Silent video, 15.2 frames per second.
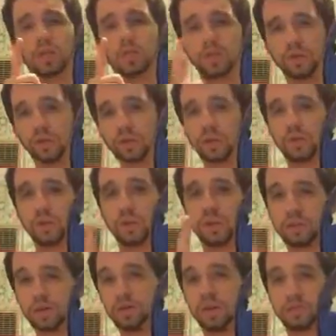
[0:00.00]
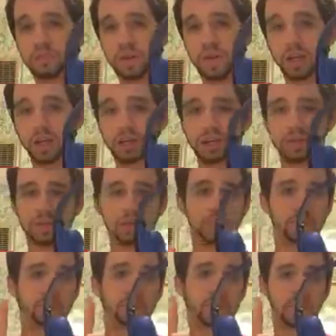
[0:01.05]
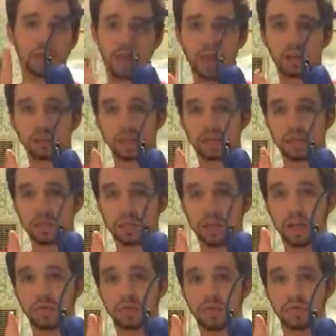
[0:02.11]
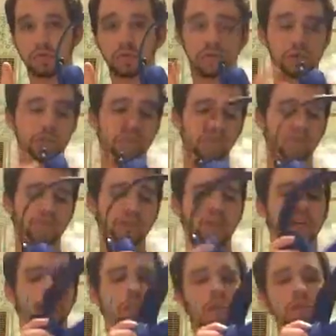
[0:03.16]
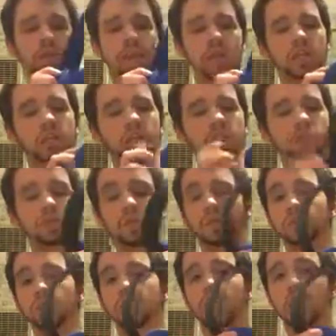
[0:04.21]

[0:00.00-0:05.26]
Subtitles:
for those of you that do have big ears, I have a savior for you. These will only